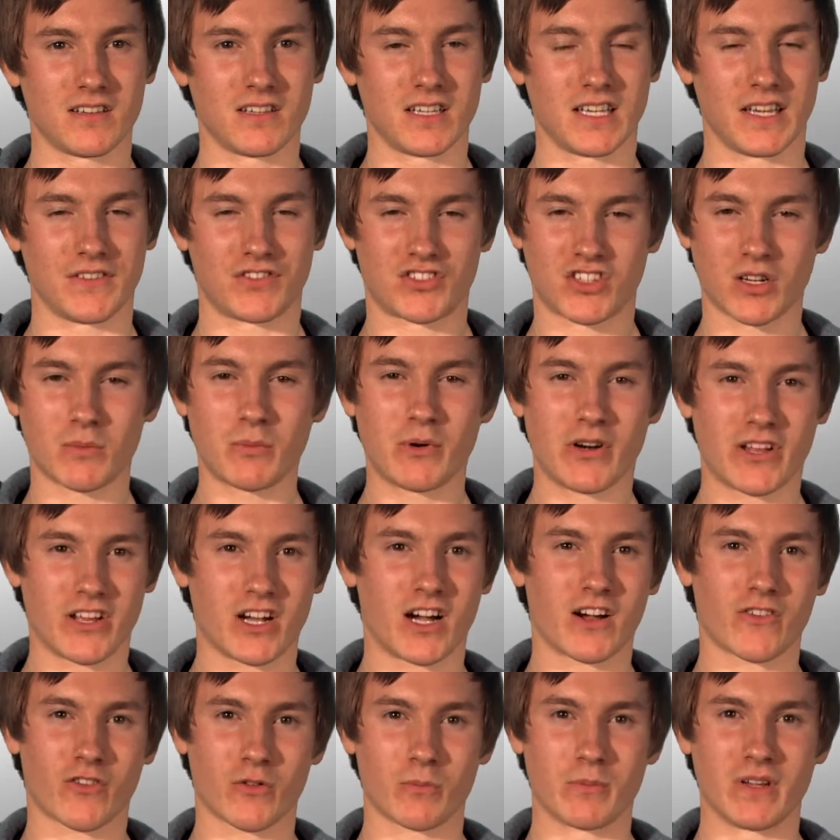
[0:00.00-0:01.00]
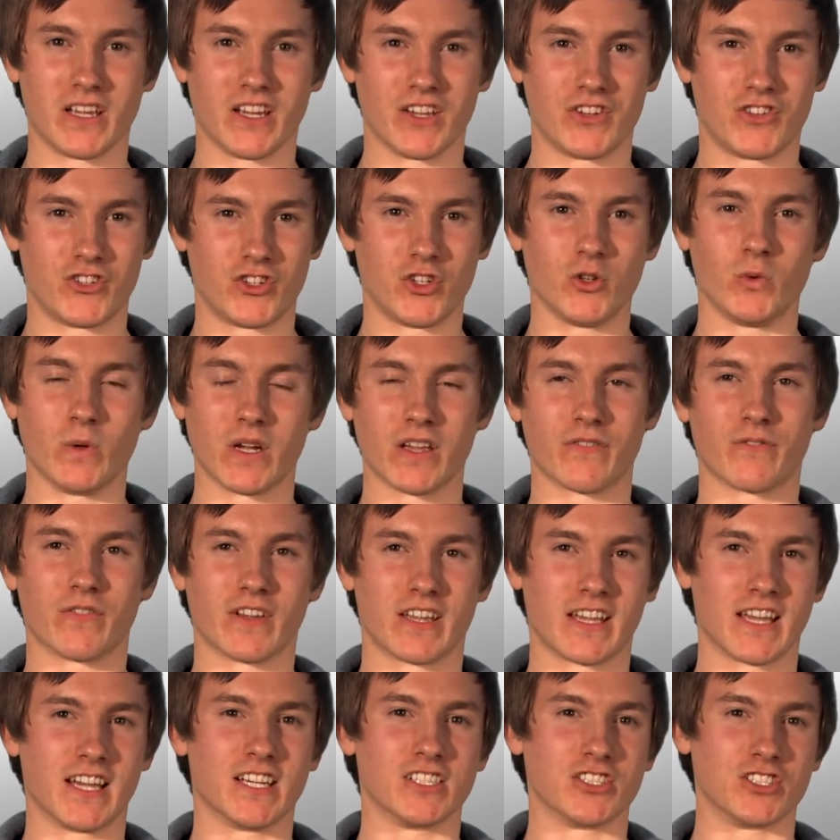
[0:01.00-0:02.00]
If somebody offered me a two-way
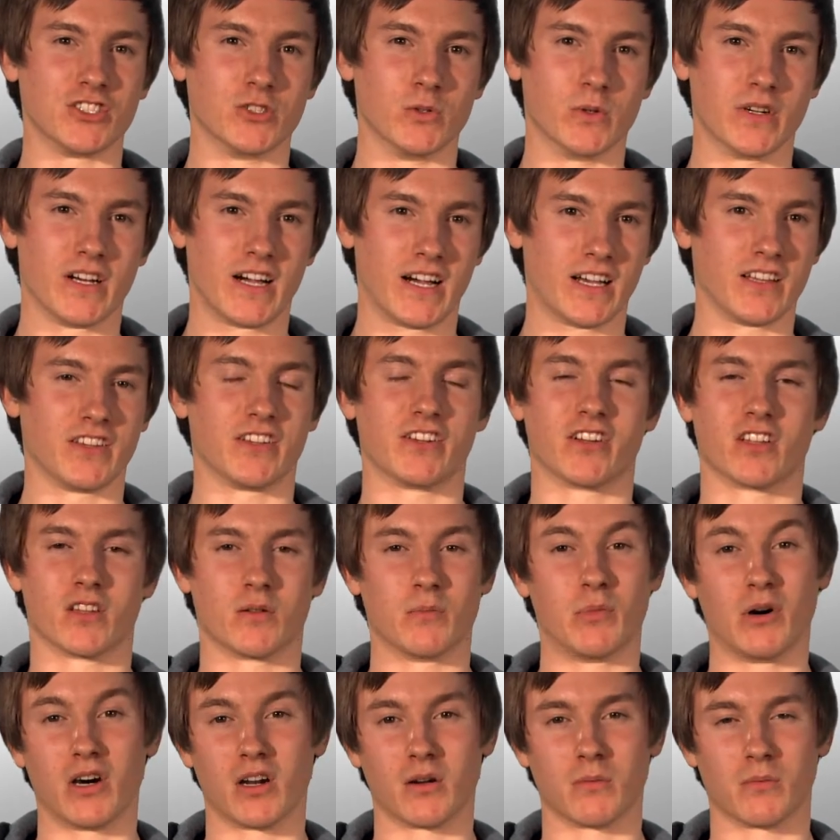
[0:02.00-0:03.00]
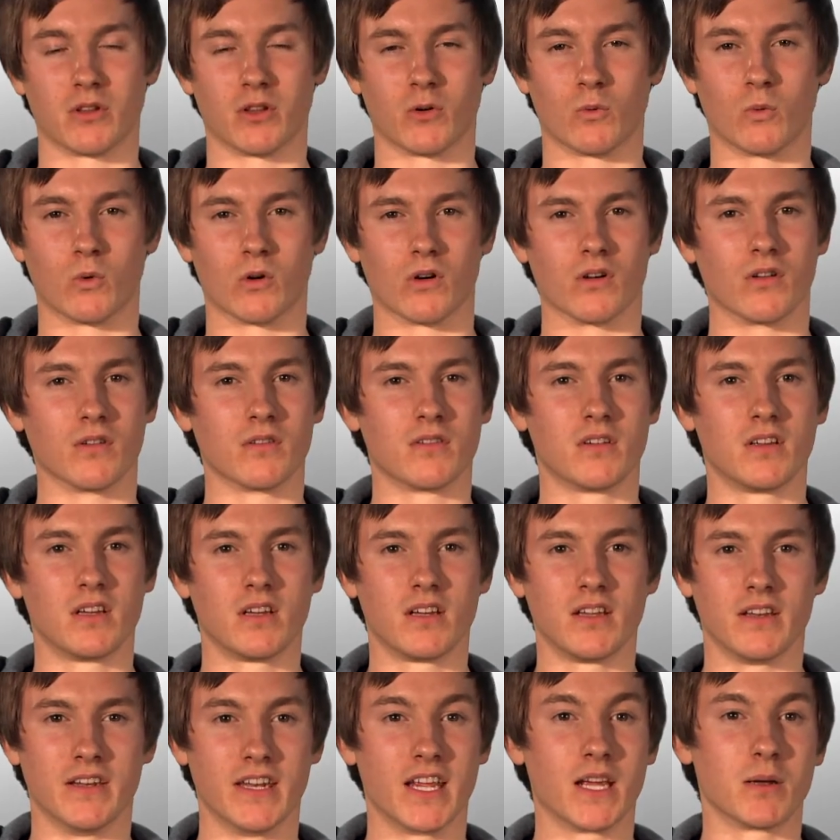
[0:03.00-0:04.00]
vacation to an island on the bottom of the world,
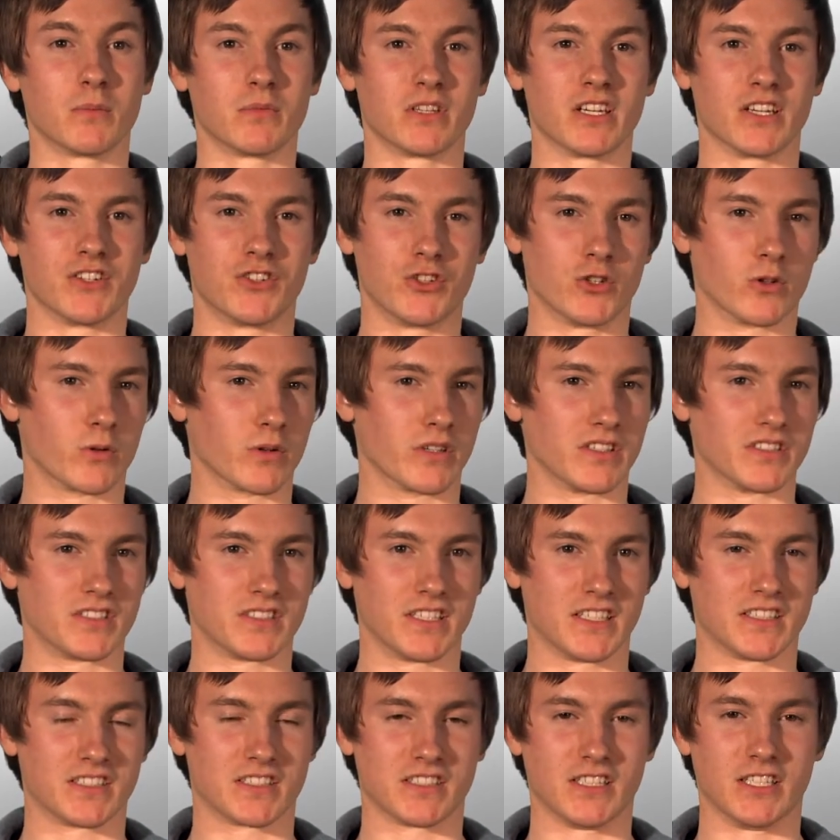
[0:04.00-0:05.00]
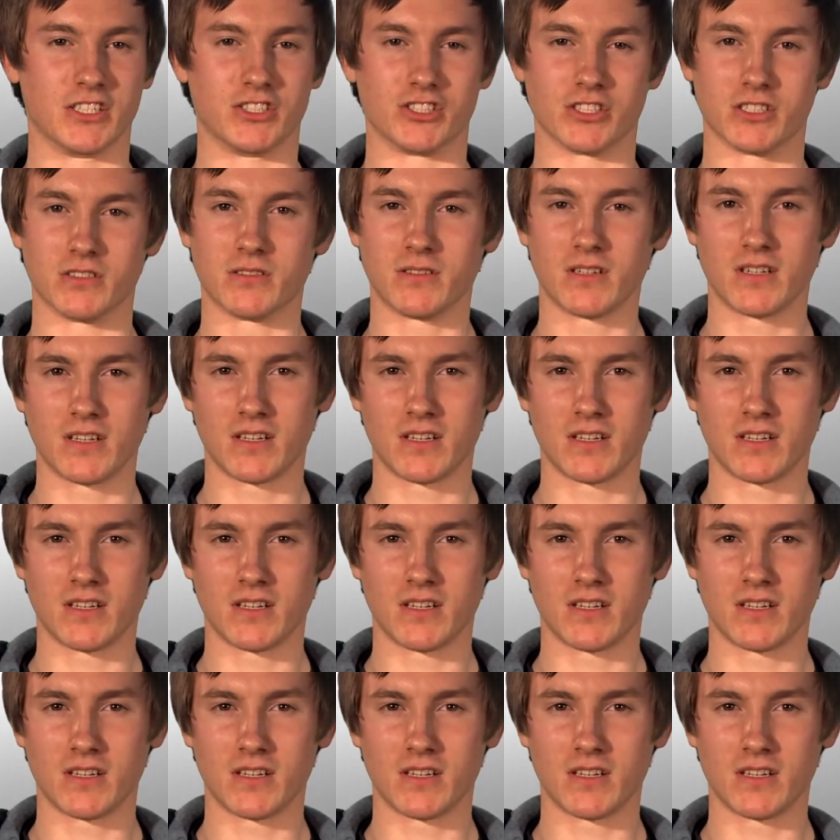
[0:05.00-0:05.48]
namely a tourist destination,